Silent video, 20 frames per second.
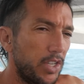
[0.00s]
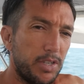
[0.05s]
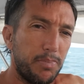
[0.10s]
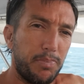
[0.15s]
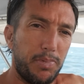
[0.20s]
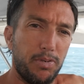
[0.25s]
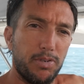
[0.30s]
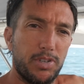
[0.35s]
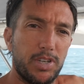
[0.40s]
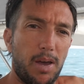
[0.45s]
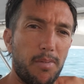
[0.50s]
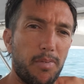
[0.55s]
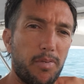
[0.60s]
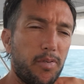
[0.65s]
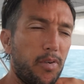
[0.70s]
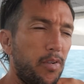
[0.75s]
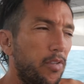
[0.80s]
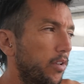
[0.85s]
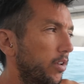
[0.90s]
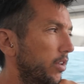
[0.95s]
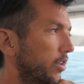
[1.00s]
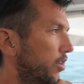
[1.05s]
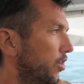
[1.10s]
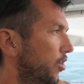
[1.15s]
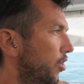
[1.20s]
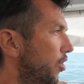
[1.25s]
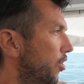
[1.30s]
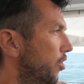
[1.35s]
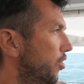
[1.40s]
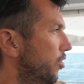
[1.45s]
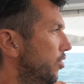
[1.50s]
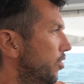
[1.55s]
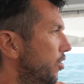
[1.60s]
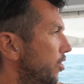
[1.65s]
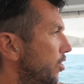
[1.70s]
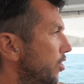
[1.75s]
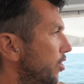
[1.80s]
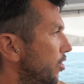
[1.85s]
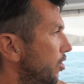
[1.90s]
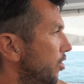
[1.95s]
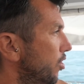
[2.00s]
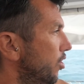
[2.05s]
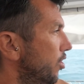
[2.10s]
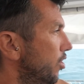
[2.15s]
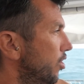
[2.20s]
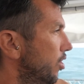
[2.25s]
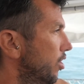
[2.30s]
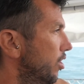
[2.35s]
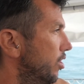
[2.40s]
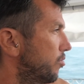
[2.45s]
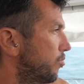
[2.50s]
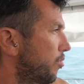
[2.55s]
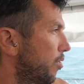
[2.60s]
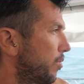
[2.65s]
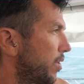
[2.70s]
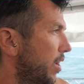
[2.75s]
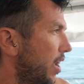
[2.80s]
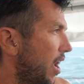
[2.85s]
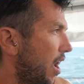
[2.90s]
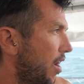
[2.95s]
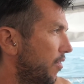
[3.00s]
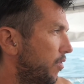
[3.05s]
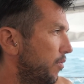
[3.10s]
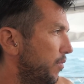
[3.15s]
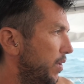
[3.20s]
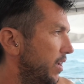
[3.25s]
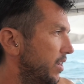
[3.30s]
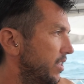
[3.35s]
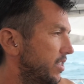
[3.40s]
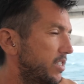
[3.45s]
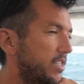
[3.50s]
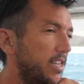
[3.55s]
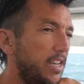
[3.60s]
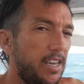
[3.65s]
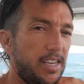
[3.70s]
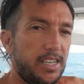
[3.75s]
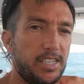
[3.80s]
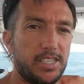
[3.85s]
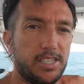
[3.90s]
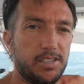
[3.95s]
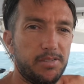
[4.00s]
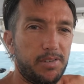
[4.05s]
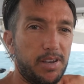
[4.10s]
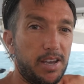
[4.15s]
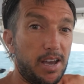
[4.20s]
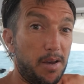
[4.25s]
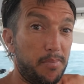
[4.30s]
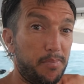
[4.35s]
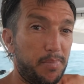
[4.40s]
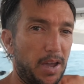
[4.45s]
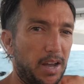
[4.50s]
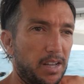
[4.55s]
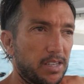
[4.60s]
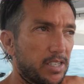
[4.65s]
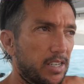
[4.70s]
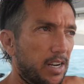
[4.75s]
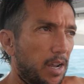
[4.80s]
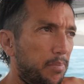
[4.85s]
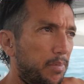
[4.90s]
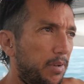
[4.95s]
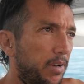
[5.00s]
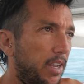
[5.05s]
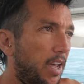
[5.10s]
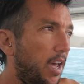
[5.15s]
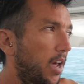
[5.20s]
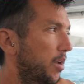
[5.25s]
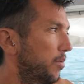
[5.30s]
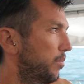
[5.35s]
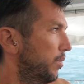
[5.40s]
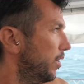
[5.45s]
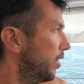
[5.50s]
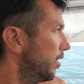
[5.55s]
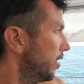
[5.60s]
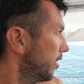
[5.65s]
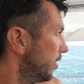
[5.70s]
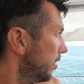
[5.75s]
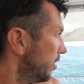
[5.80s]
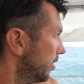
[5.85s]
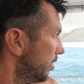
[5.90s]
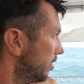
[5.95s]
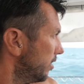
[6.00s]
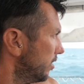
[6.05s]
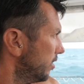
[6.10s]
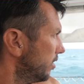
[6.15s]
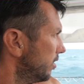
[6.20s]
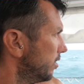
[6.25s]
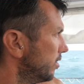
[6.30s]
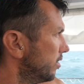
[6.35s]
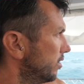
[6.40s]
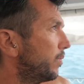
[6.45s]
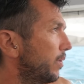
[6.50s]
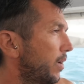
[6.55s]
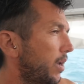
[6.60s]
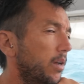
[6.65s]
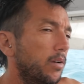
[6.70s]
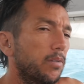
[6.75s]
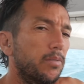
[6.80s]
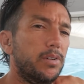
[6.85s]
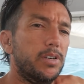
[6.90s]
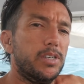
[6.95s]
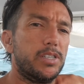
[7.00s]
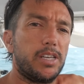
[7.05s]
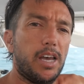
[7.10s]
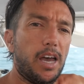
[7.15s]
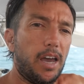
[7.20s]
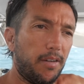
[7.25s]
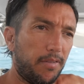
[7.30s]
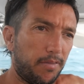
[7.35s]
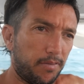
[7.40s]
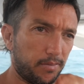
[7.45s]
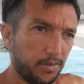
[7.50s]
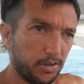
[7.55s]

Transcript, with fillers: that's built up through the lagoon. It's probably half a metre sea, so we are bouncing up and down a bit. But we're safe.